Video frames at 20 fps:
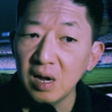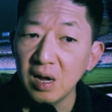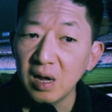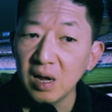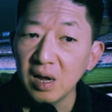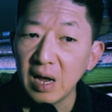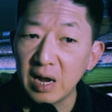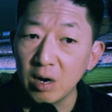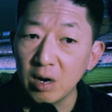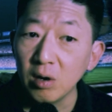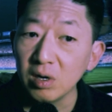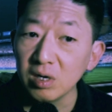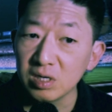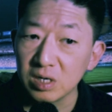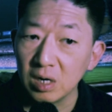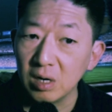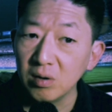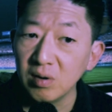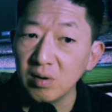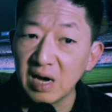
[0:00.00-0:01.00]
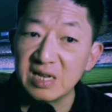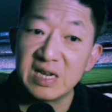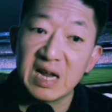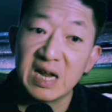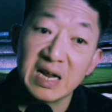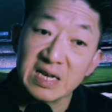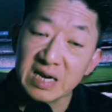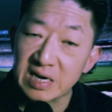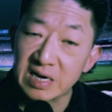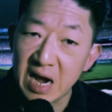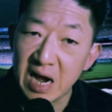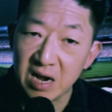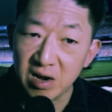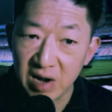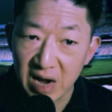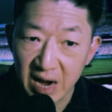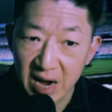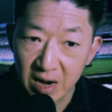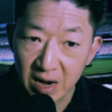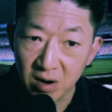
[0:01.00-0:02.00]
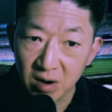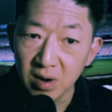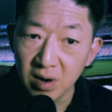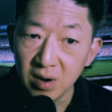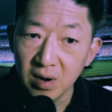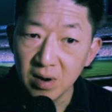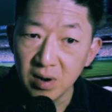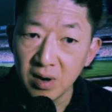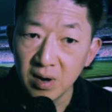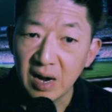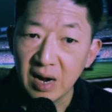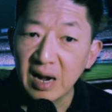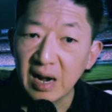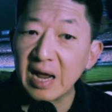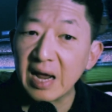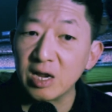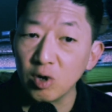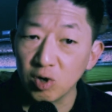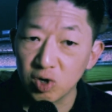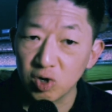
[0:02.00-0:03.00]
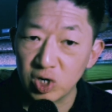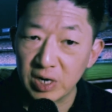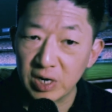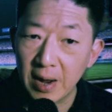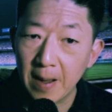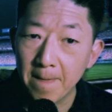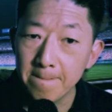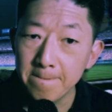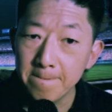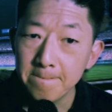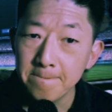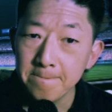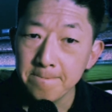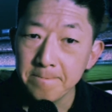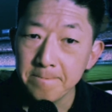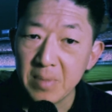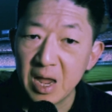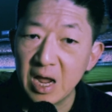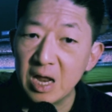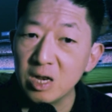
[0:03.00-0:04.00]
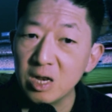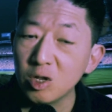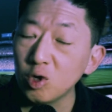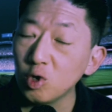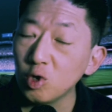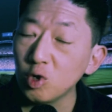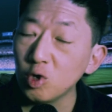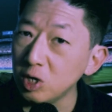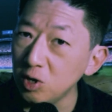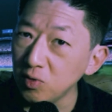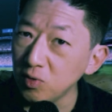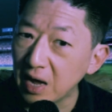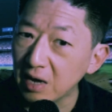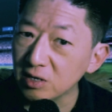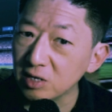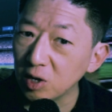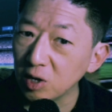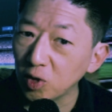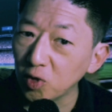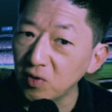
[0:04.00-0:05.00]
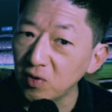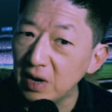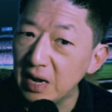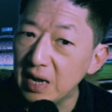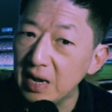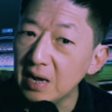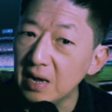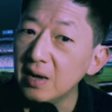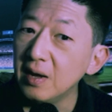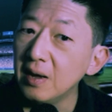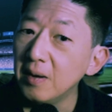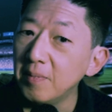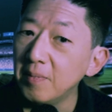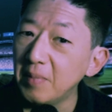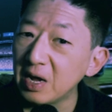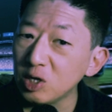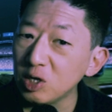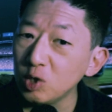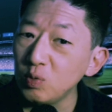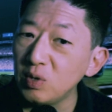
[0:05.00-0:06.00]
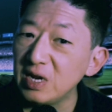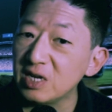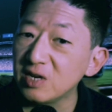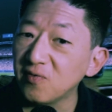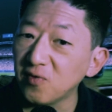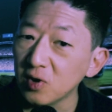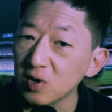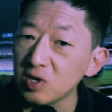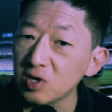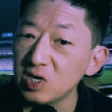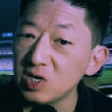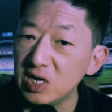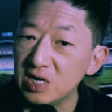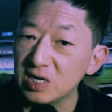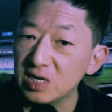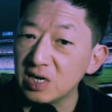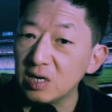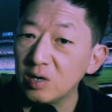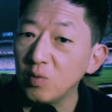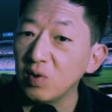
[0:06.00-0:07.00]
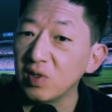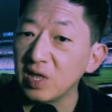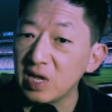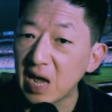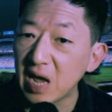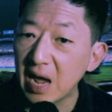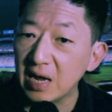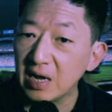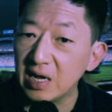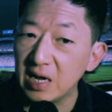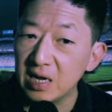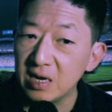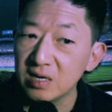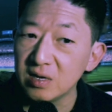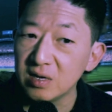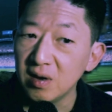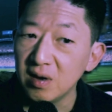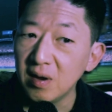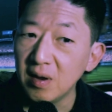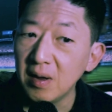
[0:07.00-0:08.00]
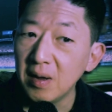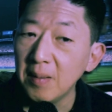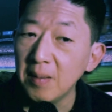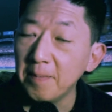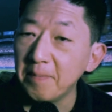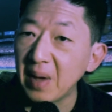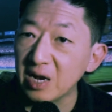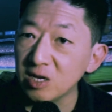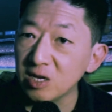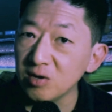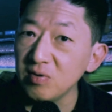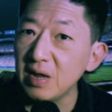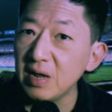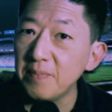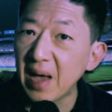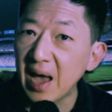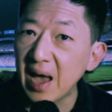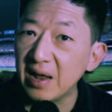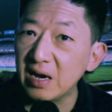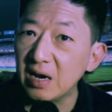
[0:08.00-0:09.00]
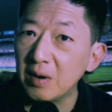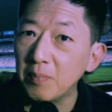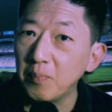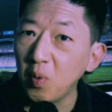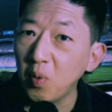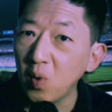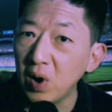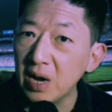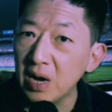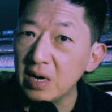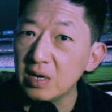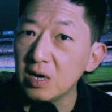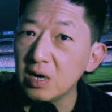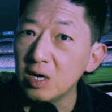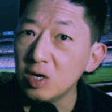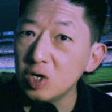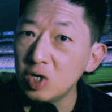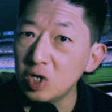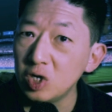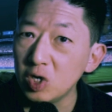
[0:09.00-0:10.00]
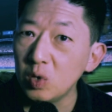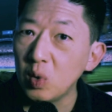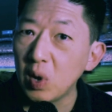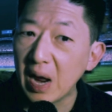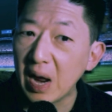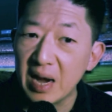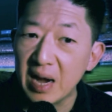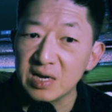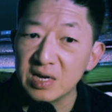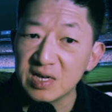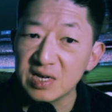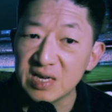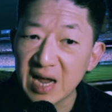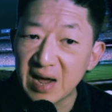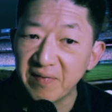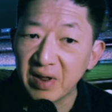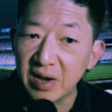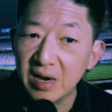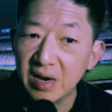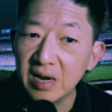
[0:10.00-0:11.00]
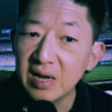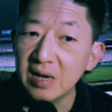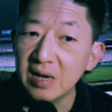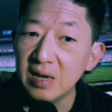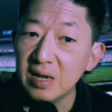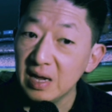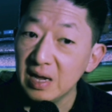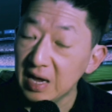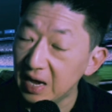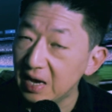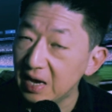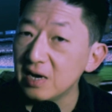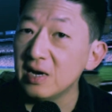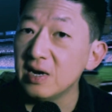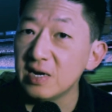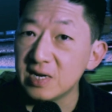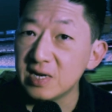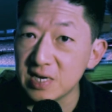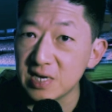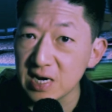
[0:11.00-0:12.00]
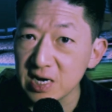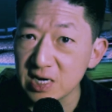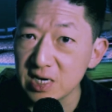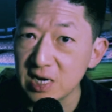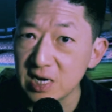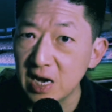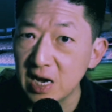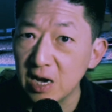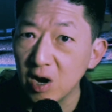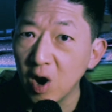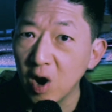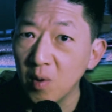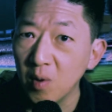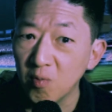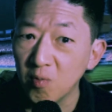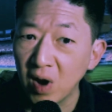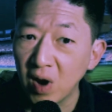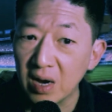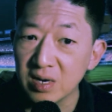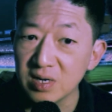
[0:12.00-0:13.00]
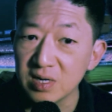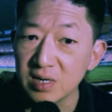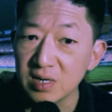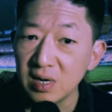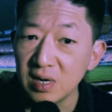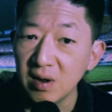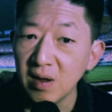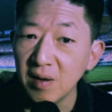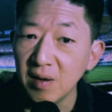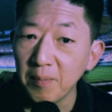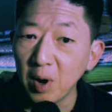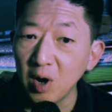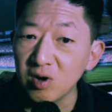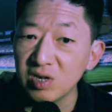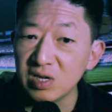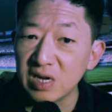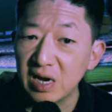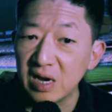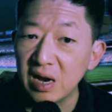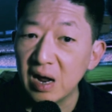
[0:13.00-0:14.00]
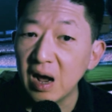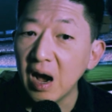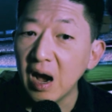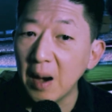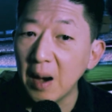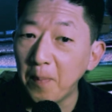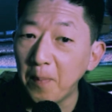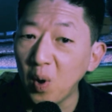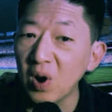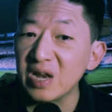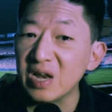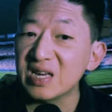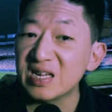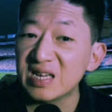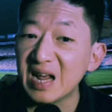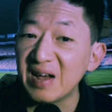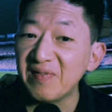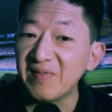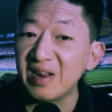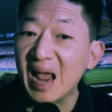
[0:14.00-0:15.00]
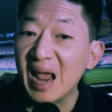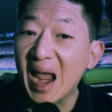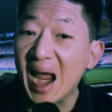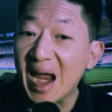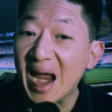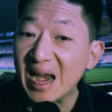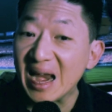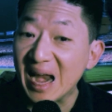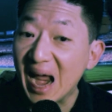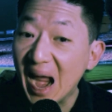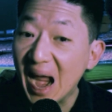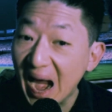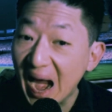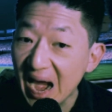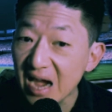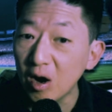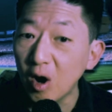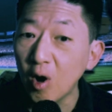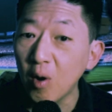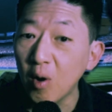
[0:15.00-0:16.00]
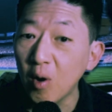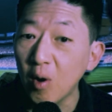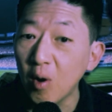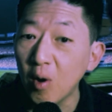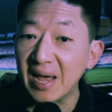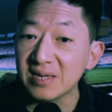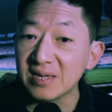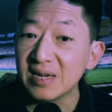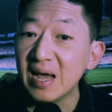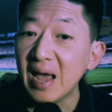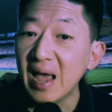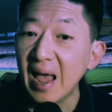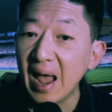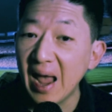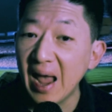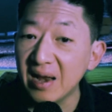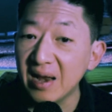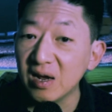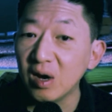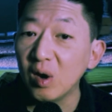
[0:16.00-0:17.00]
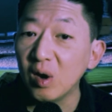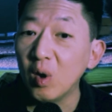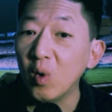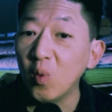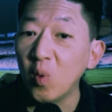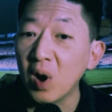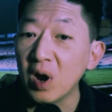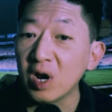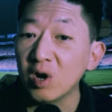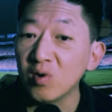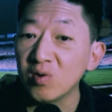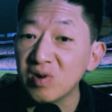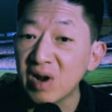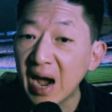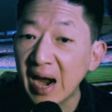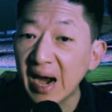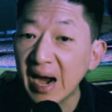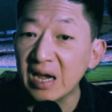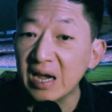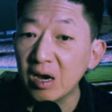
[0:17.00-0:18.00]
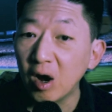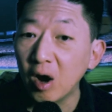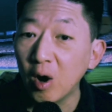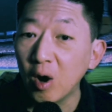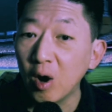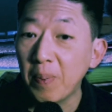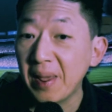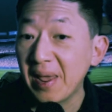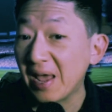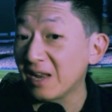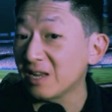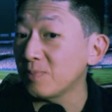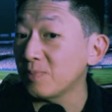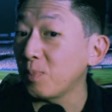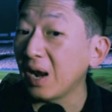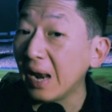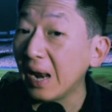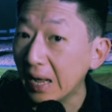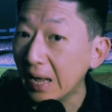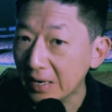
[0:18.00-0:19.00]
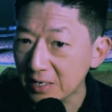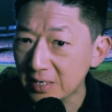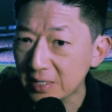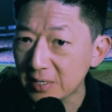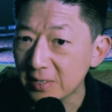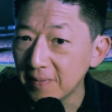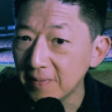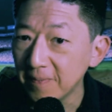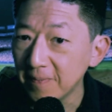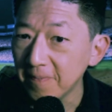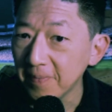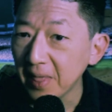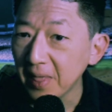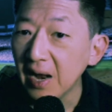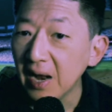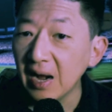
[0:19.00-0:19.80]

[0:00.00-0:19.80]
and also a designated hitter like Yoshida. In 2003, Matsui's first season with the Yankees, Matsui batted .287, hit 16 home runs, posted a .788 OPS, and a 109 OPS plus.